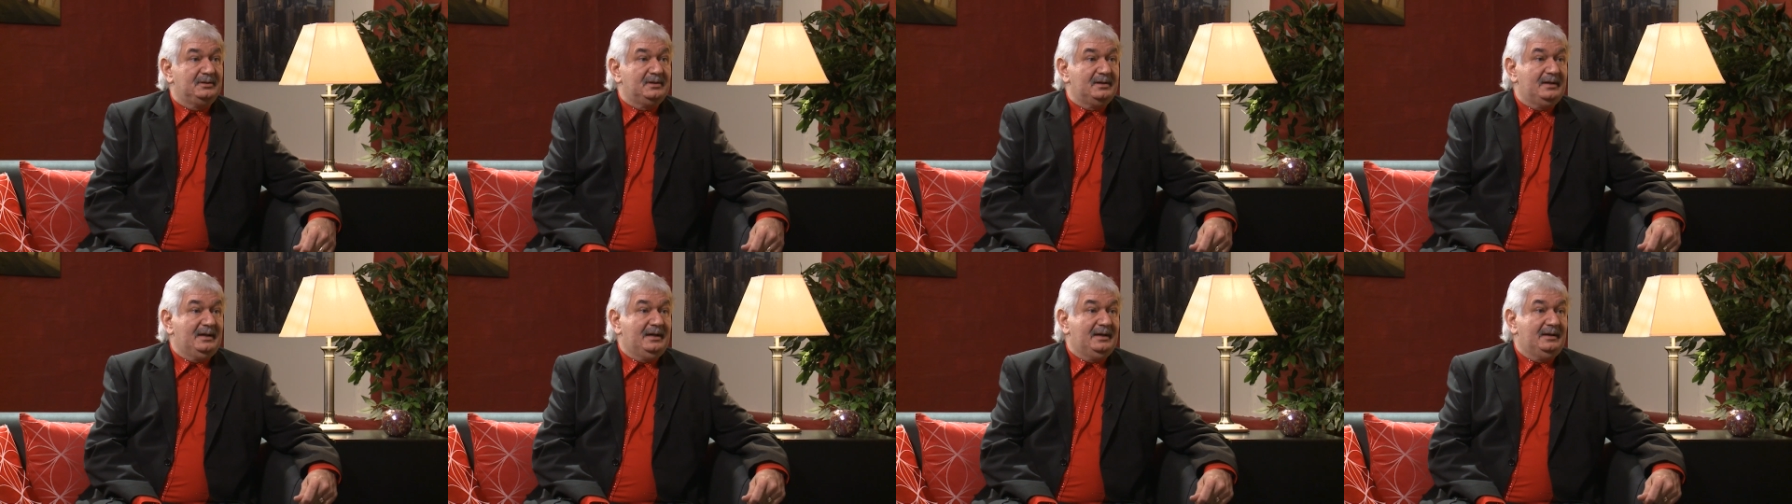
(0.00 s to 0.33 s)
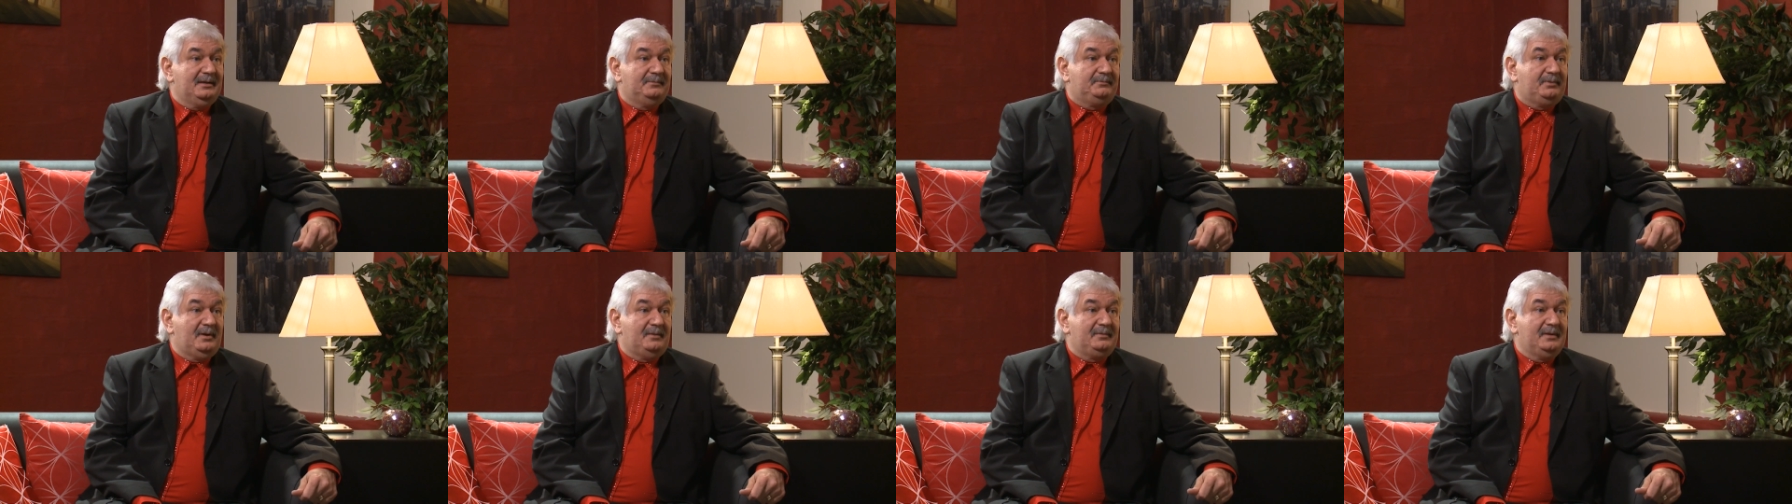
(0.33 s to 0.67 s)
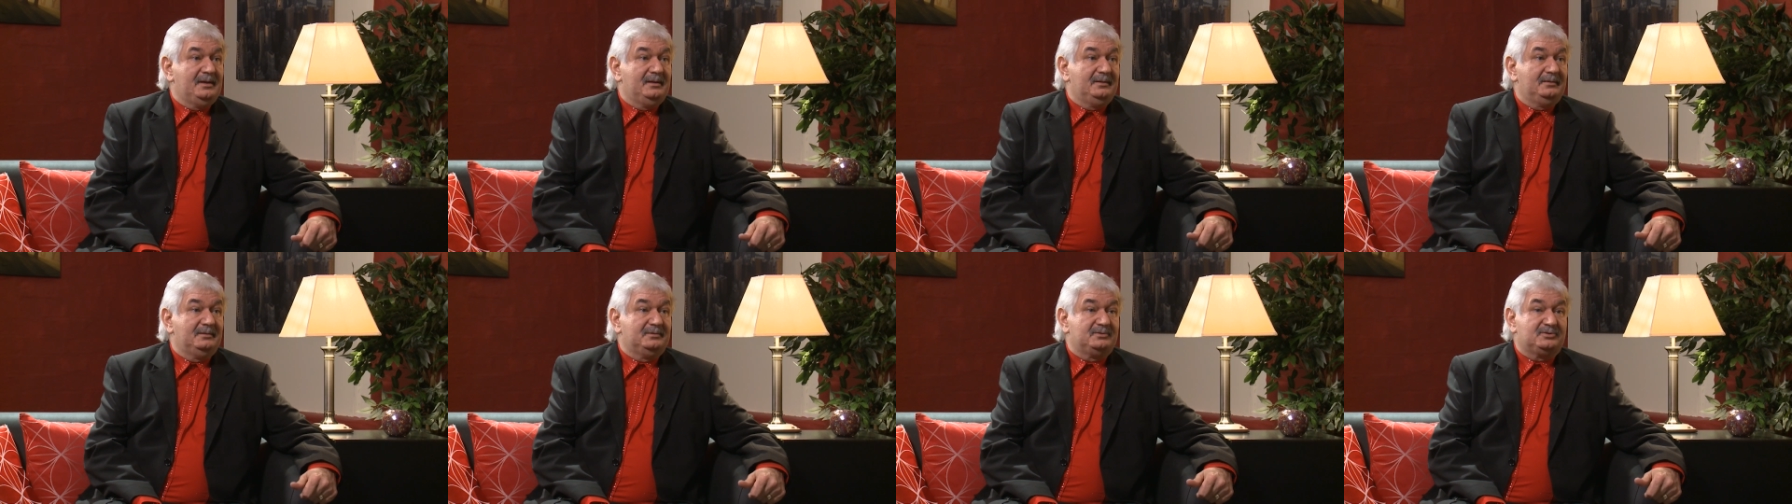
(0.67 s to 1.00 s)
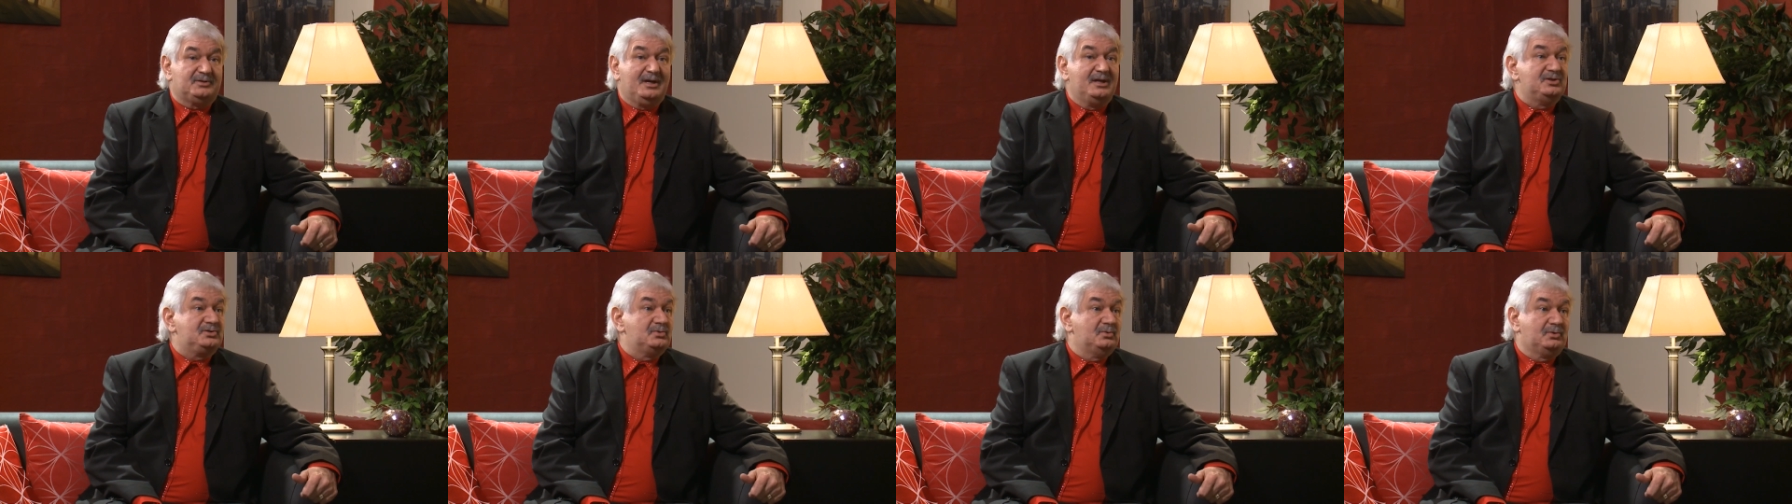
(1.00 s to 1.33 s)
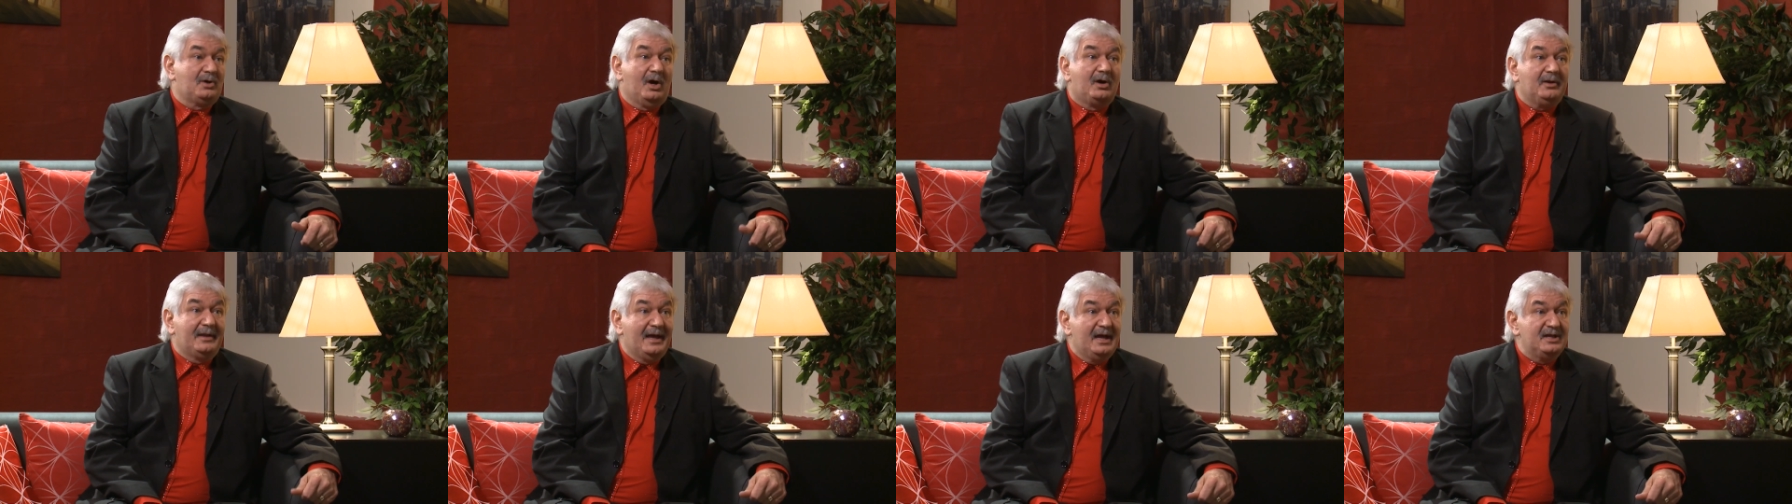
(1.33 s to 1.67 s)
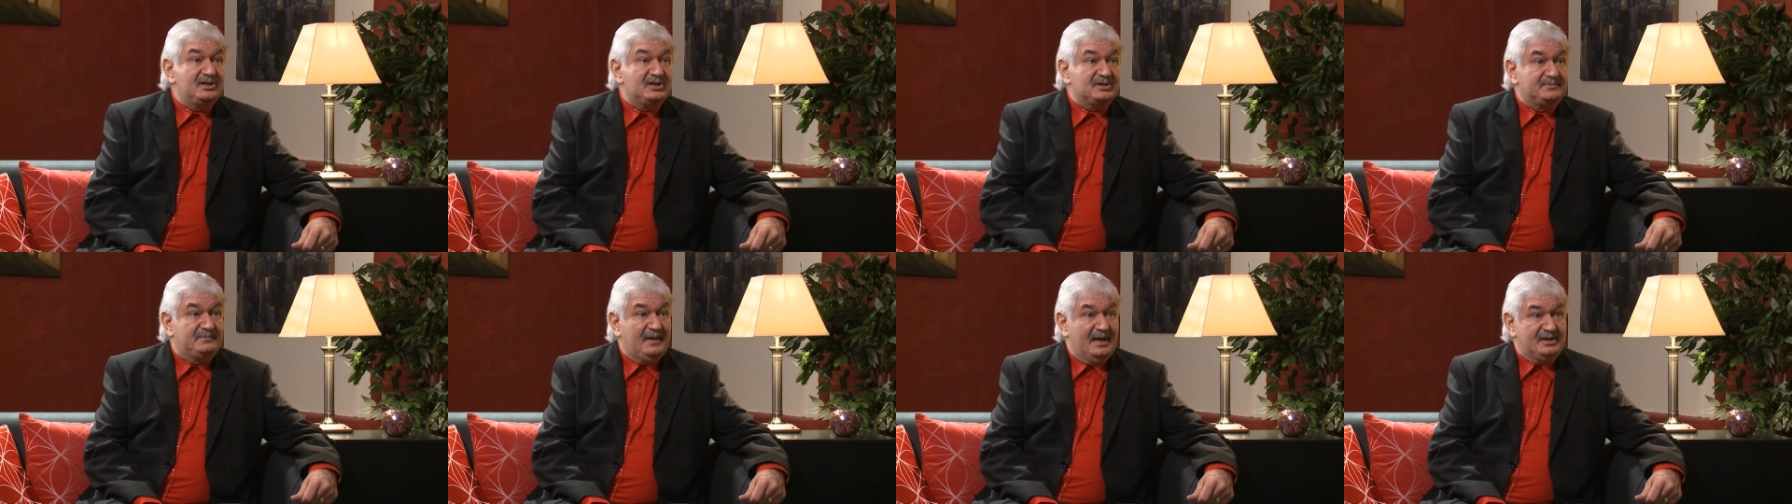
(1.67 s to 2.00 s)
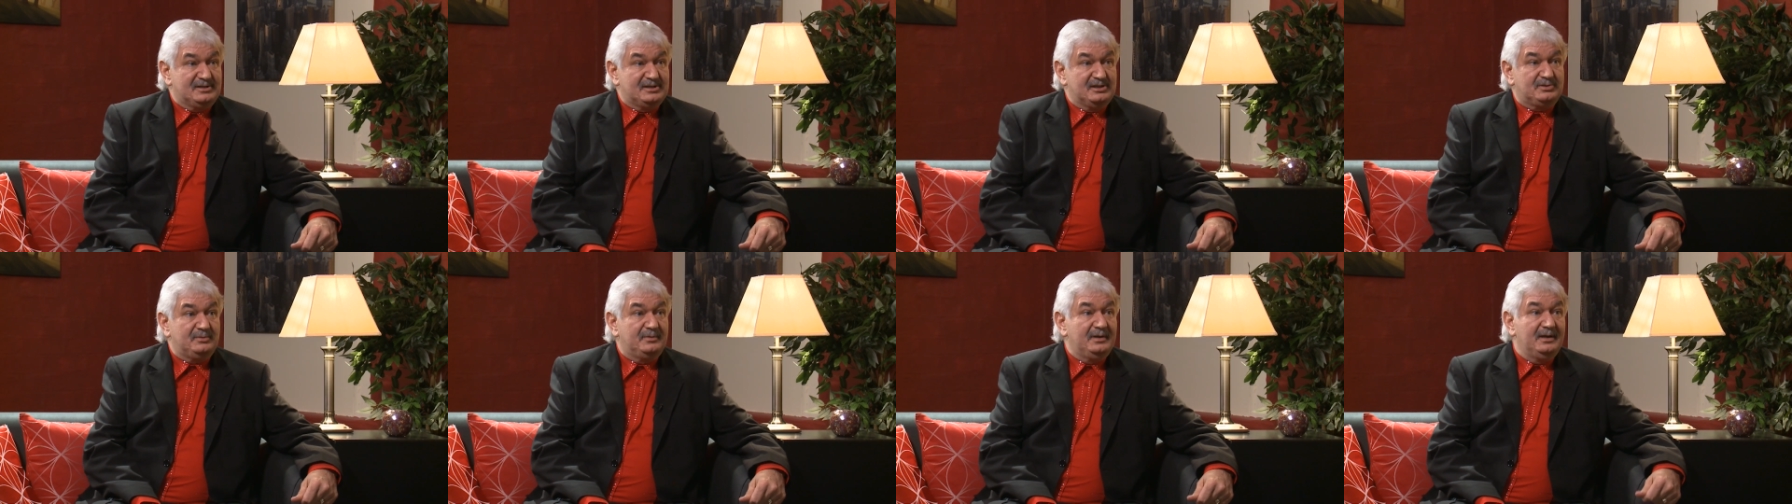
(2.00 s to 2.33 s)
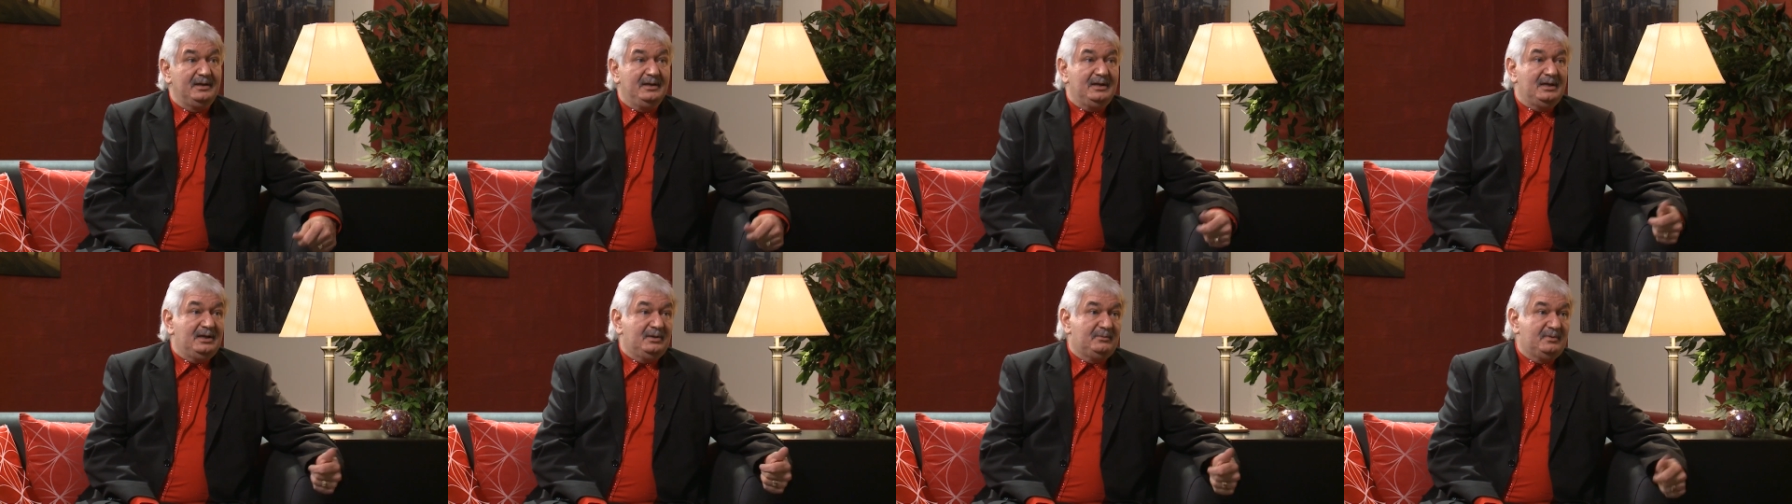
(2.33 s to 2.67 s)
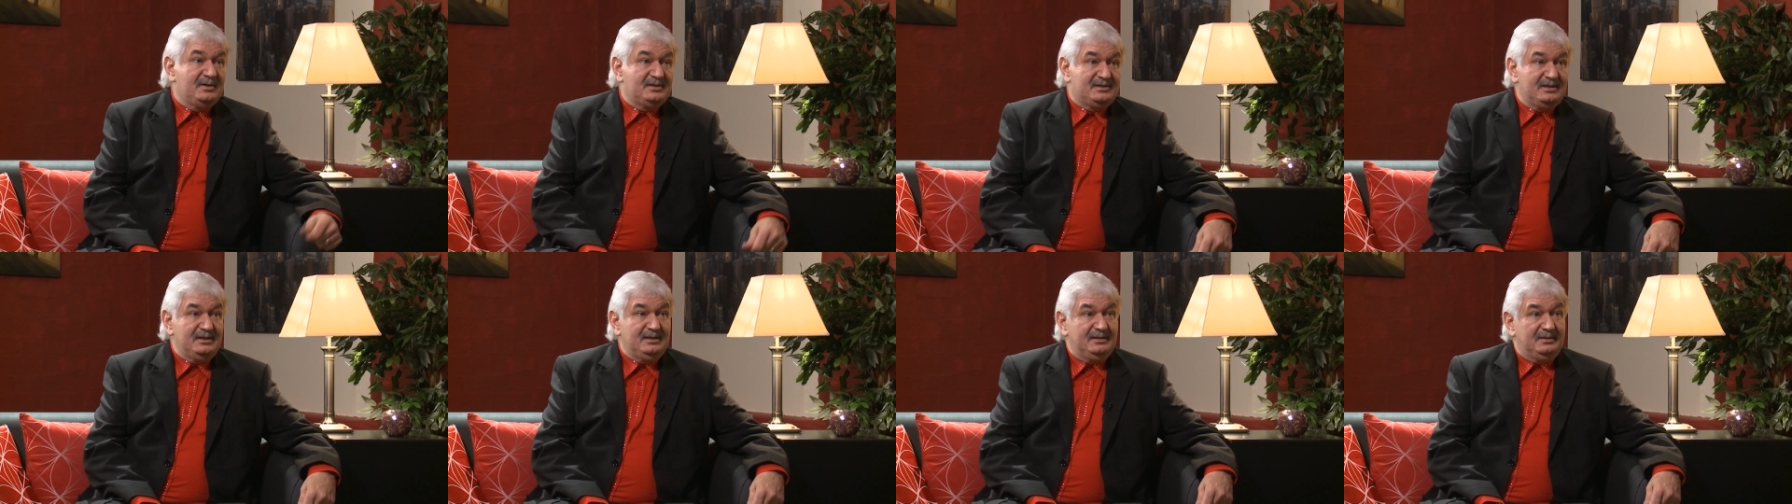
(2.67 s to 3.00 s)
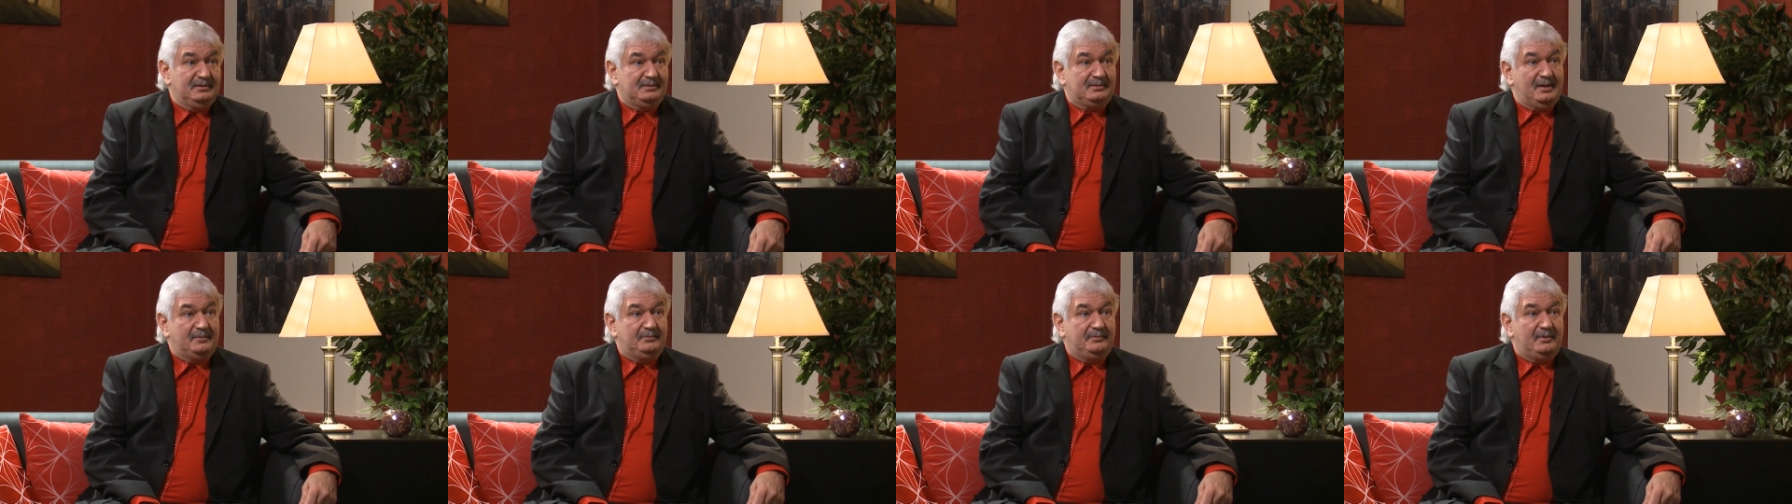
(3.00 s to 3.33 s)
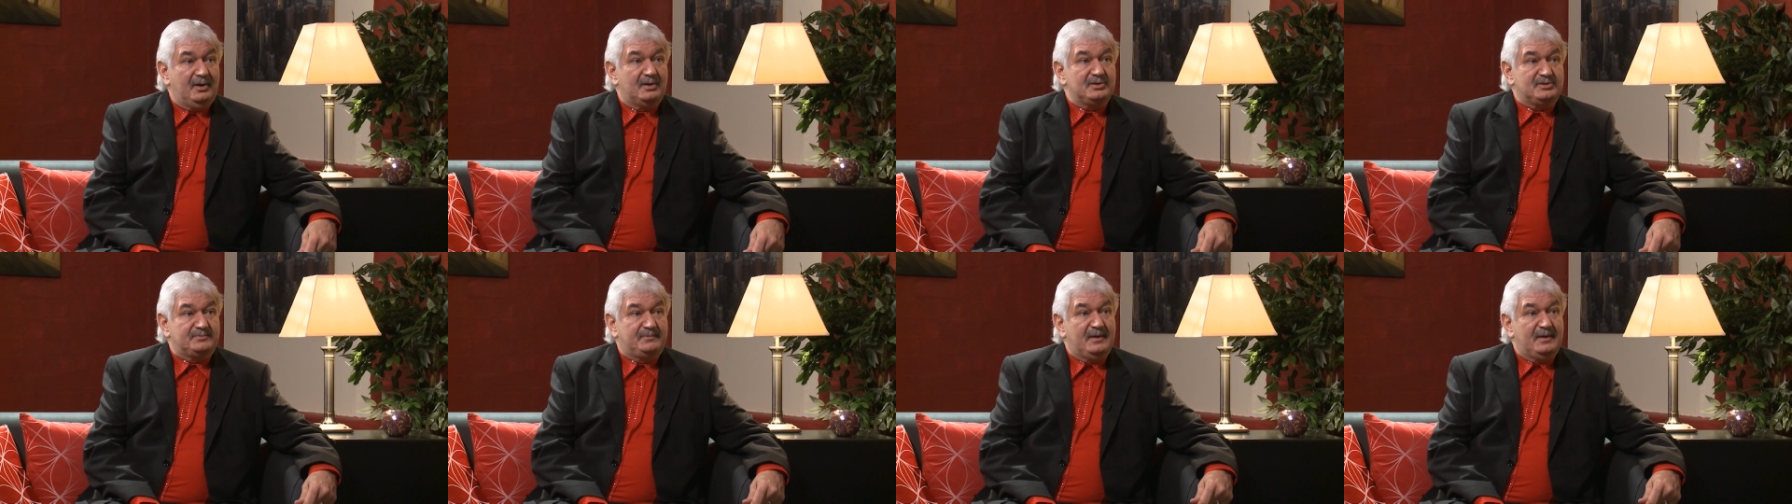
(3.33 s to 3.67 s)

Mm. Uh, probably try and suit all ages basically. So we, we sing a, a, broad